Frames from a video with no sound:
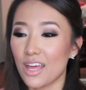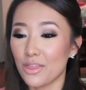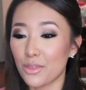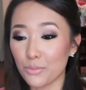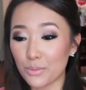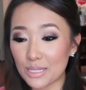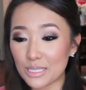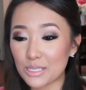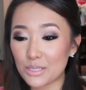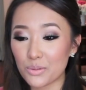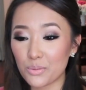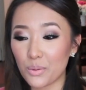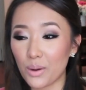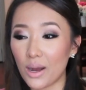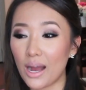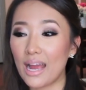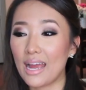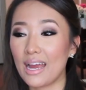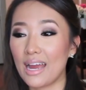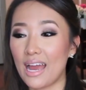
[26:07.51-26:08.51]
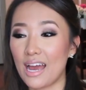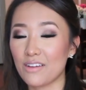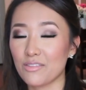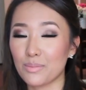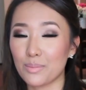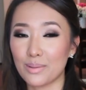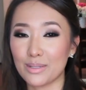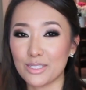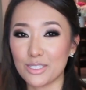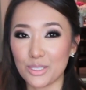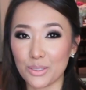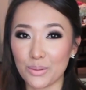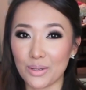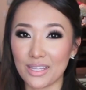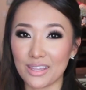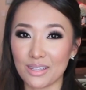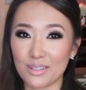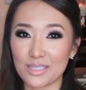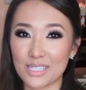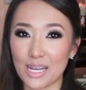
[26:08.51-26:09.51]
The reason why I haven't been
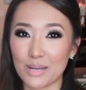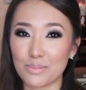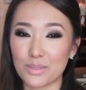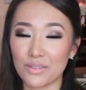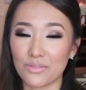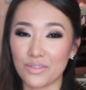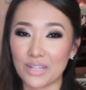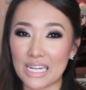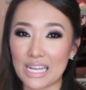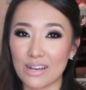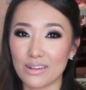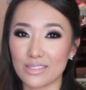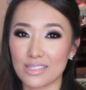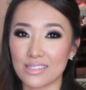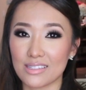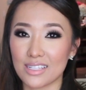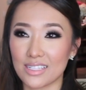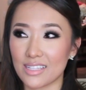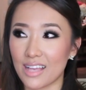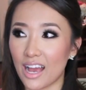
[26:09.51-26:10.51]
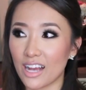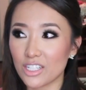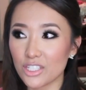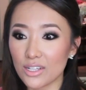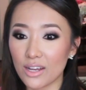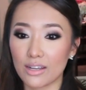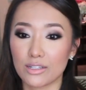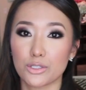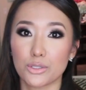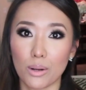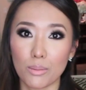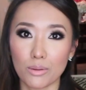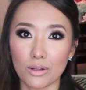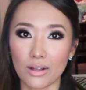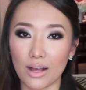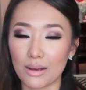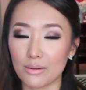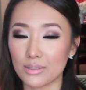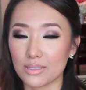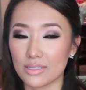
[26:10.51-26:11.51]
doing those types of videos is because I actually got in
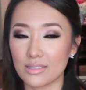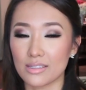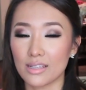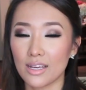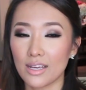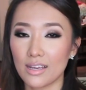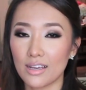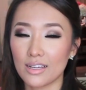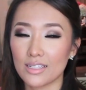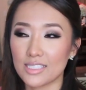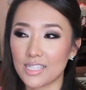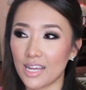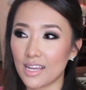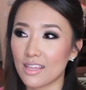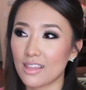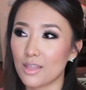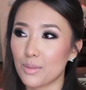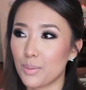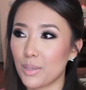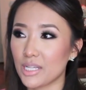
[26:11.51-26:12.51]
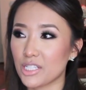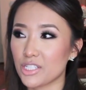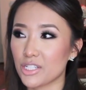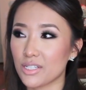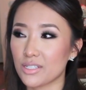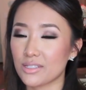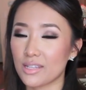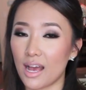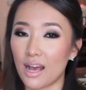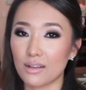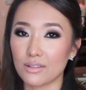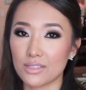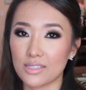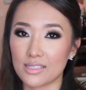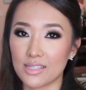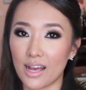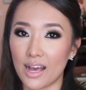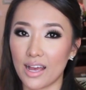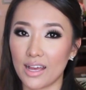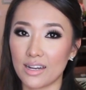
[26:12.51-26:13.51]
trouble. I was taking the pictures
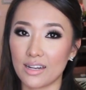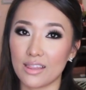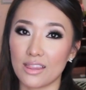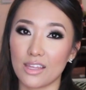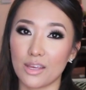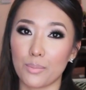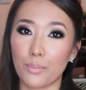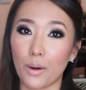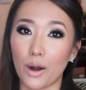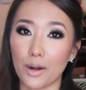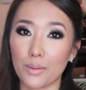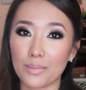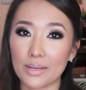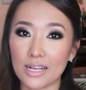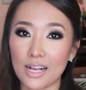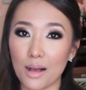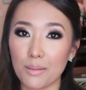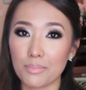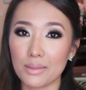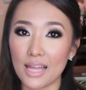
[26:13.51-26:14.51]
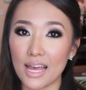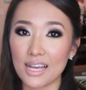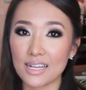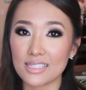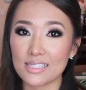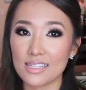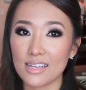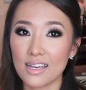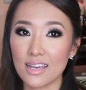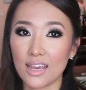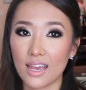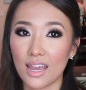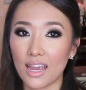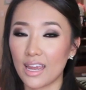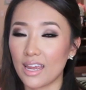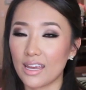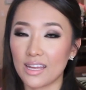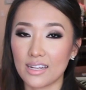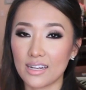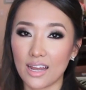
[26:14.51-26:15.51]
outside the apartment complex
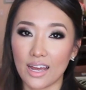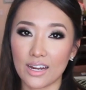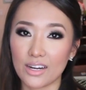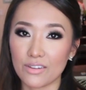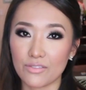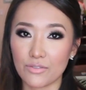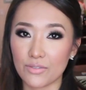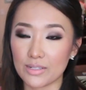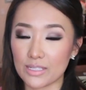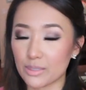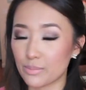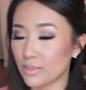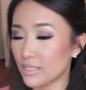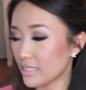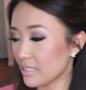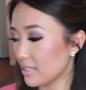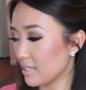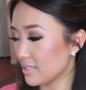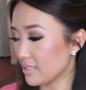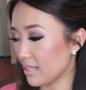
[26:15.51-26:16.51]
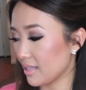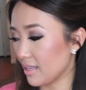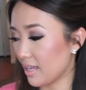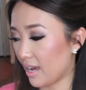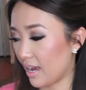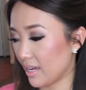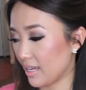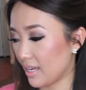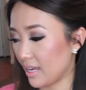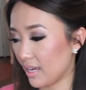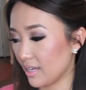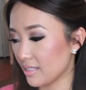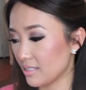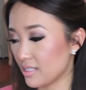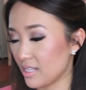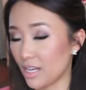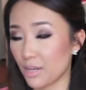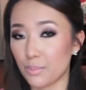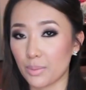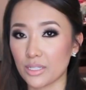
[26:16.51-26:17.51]
and I, for some reason they said that I can't
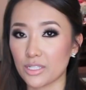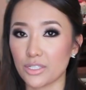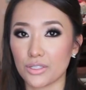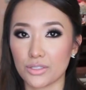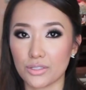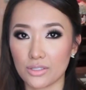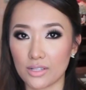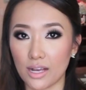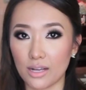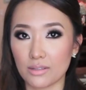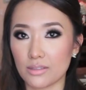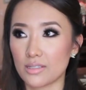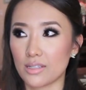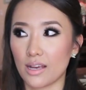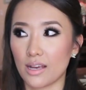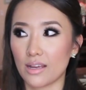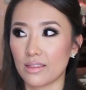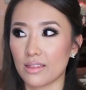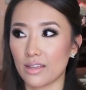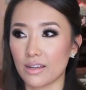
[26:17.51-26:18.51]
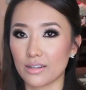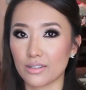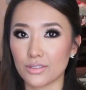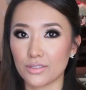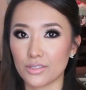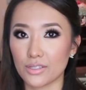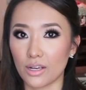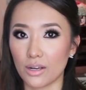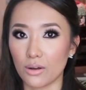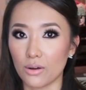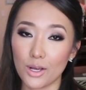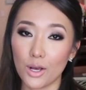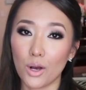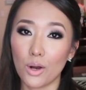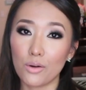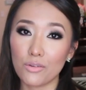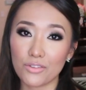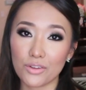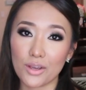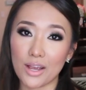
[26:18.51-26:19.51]
take pictures outside there. So
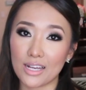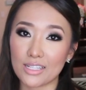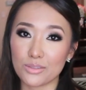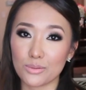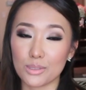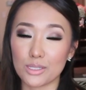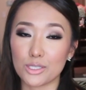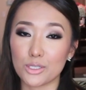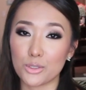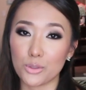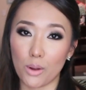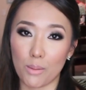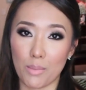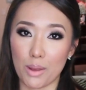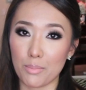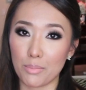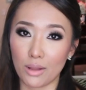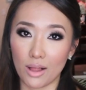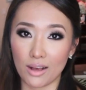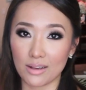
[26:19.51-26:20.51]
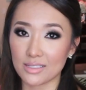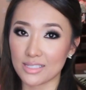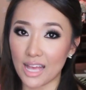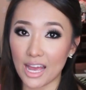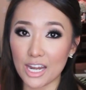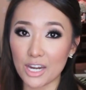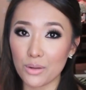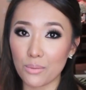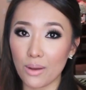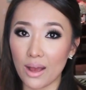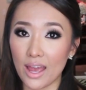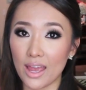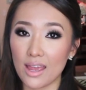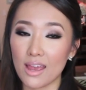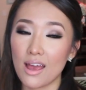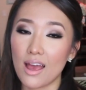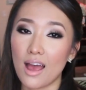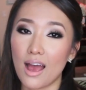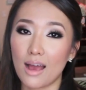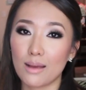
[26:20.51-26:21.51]
hopefully you guys will enjoy my blogs
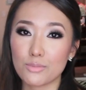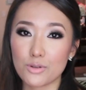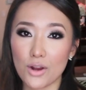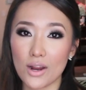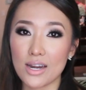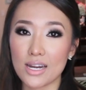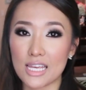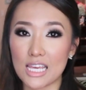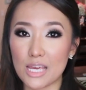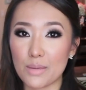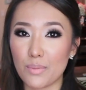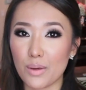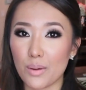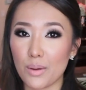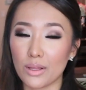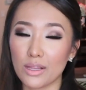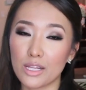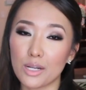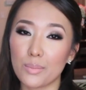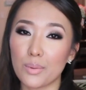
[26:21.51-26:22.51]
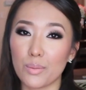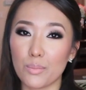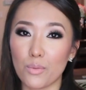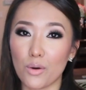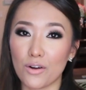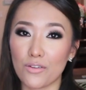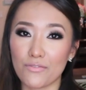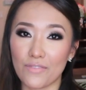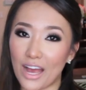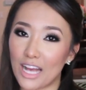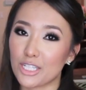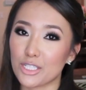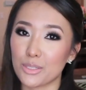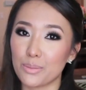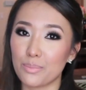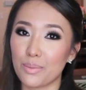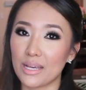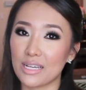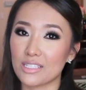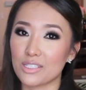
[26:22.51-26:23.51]
anyway. I'm trying to keep it a little bit more
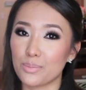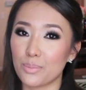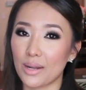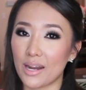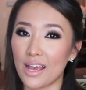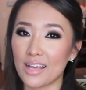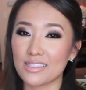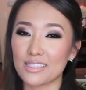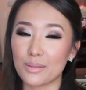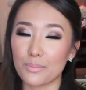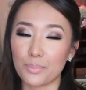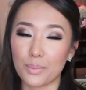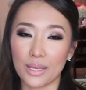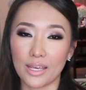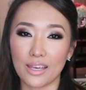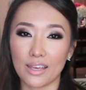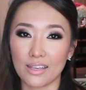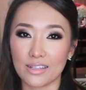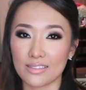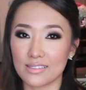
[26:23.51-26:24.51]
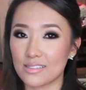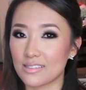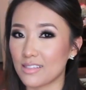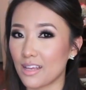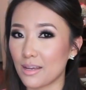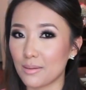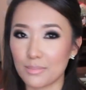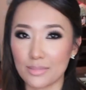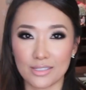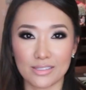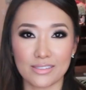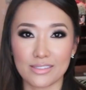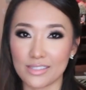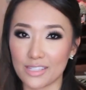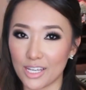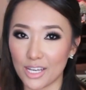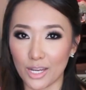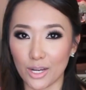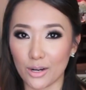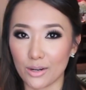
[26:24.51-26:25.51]
fashion based but it ends up being same as
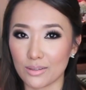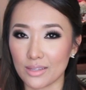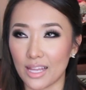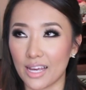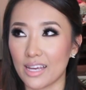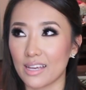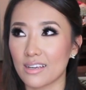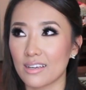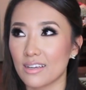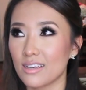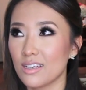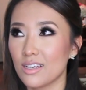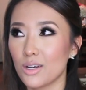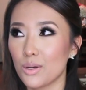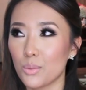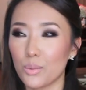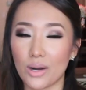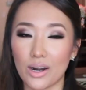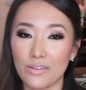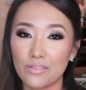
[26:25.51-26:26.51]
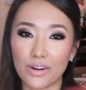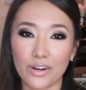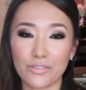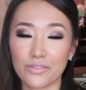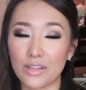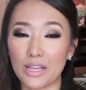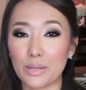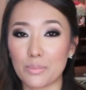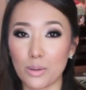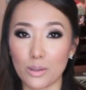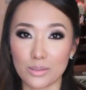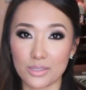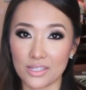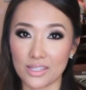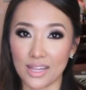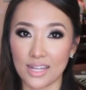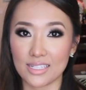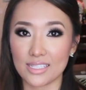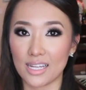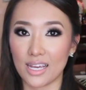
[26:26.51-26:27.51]
here like whatever I feel like
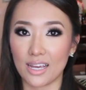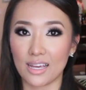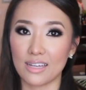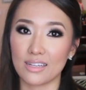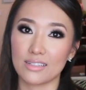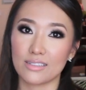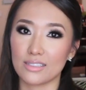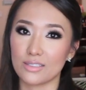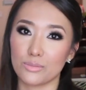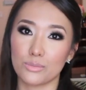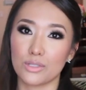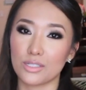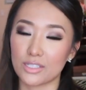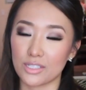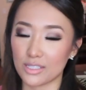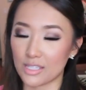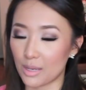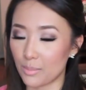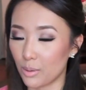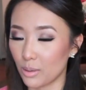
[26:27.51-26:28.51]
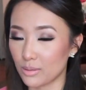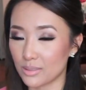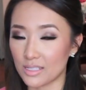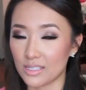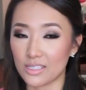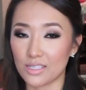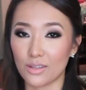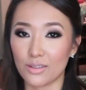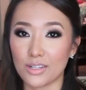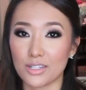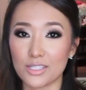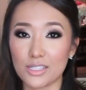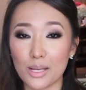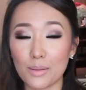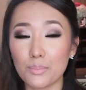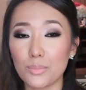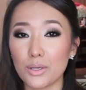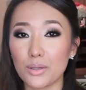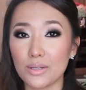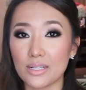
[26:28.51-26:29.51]
posting that day will just get posted. So there's
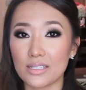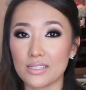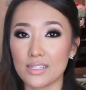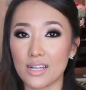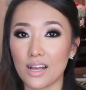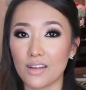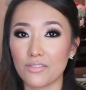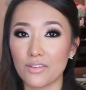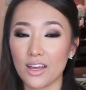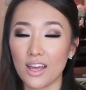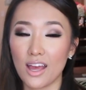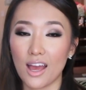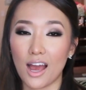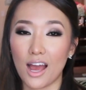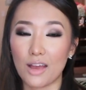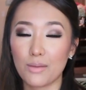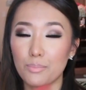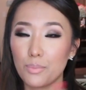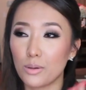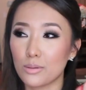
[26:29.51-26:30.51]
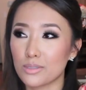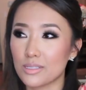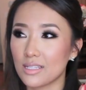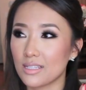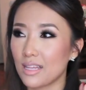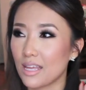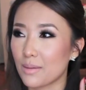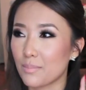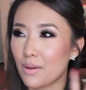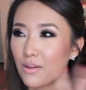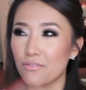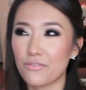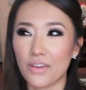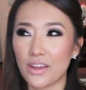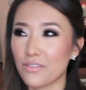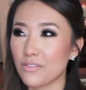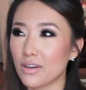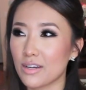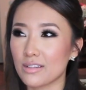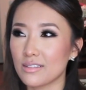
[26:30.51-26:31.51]
some beauty stuff. I posted like my
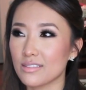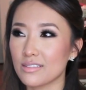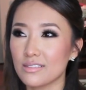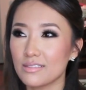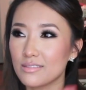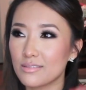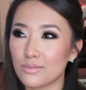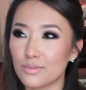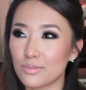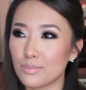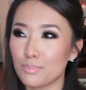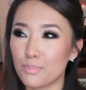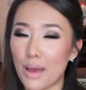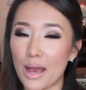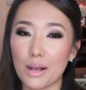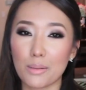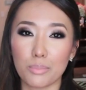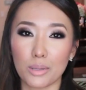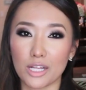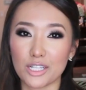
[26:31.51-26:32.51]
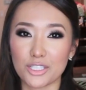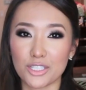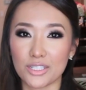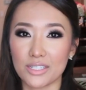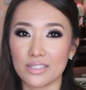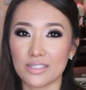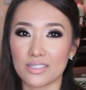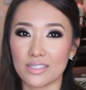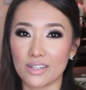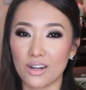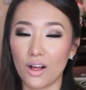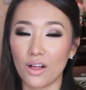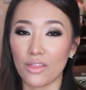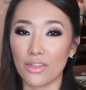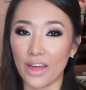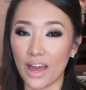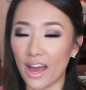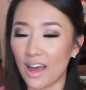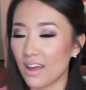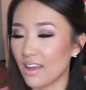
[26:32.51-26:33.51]
favorite MAC blushes and all
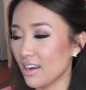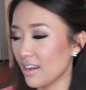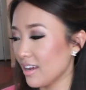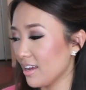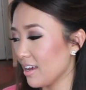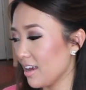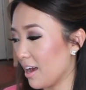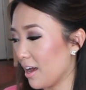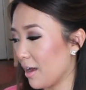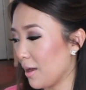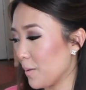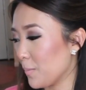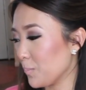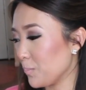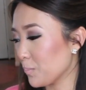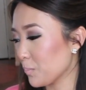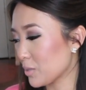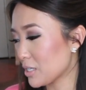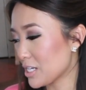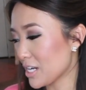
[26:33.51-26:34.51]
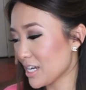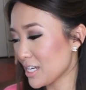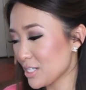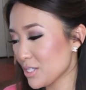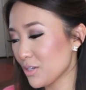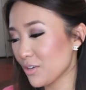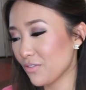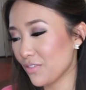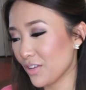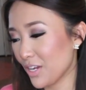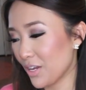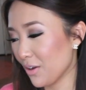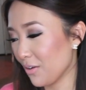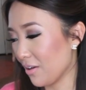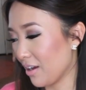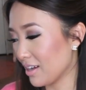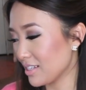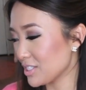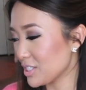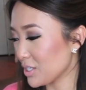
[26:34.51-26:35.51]
that, um, which I can do a video
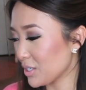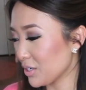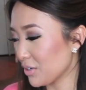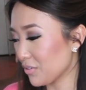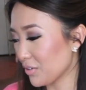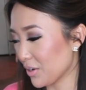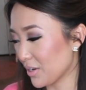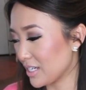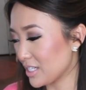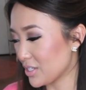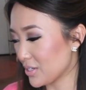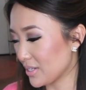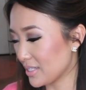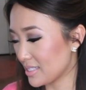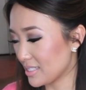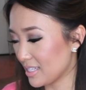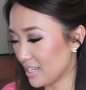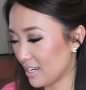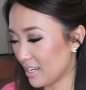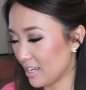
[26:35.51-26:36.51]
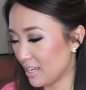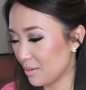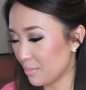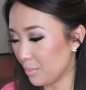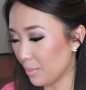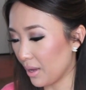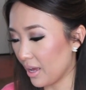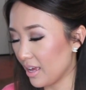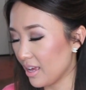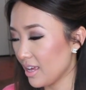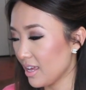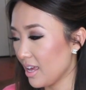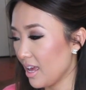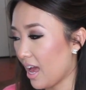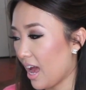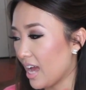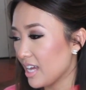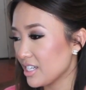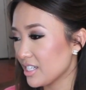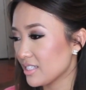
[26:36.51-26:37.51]
on too if you're interested in, but
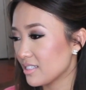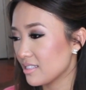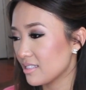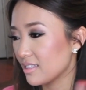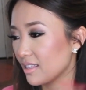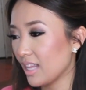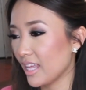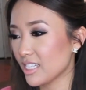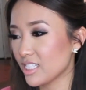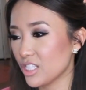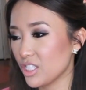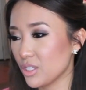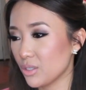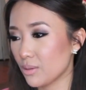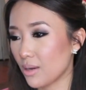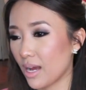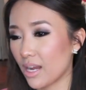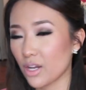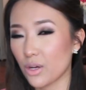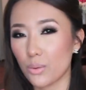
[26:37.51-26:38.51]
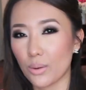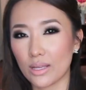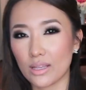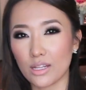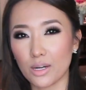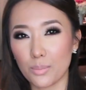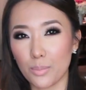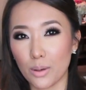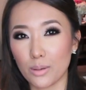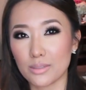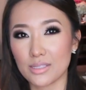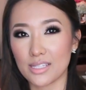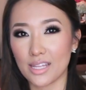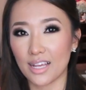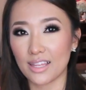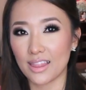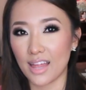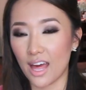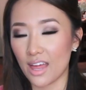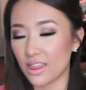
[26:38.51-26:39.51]
I just like to do kind of quick little posts
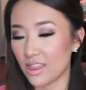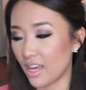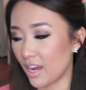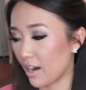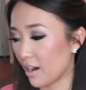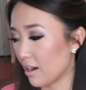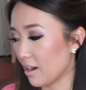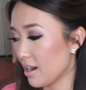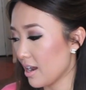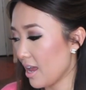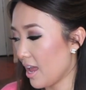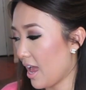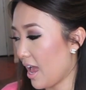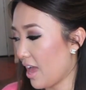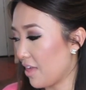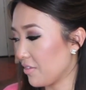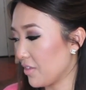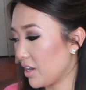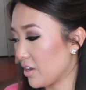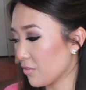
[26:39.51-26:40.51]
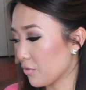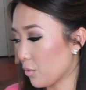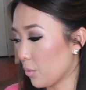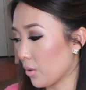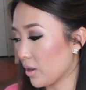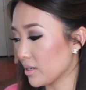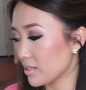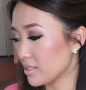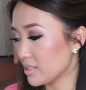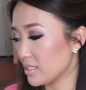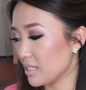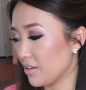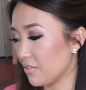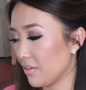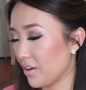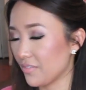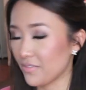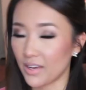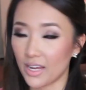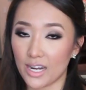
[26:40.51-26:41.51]
like that there. And then of course,
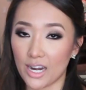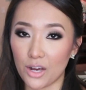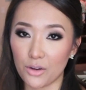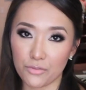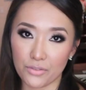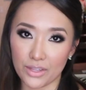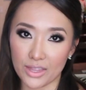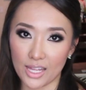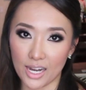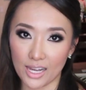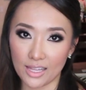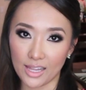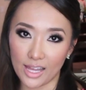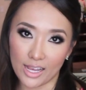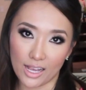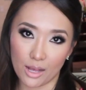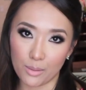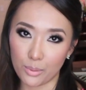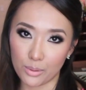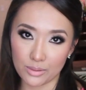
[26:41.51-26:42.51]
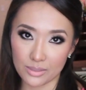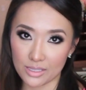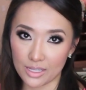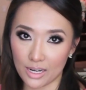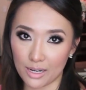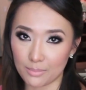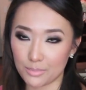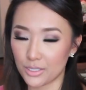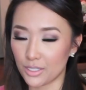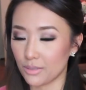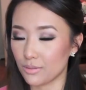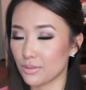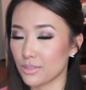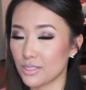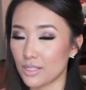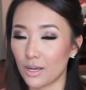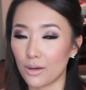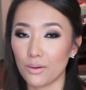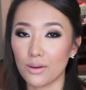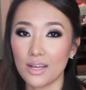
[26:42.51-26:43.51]
if I've got an outfit that I like, I'll post that up too.
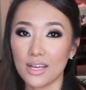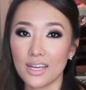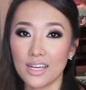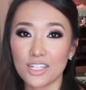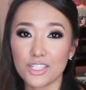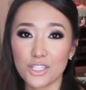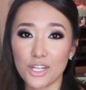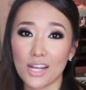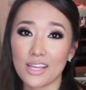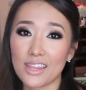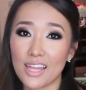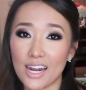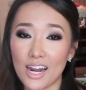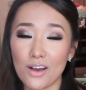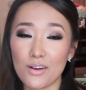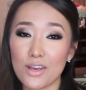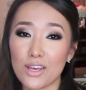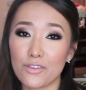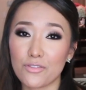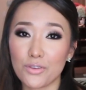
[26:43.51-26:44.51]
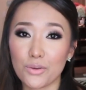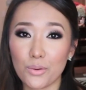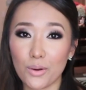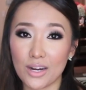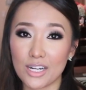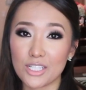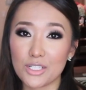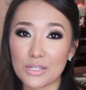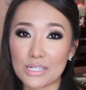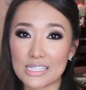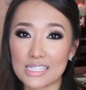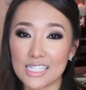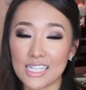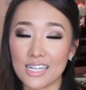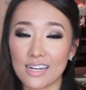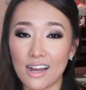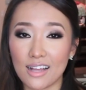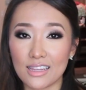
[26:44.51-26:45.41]
So check that out if you are interested.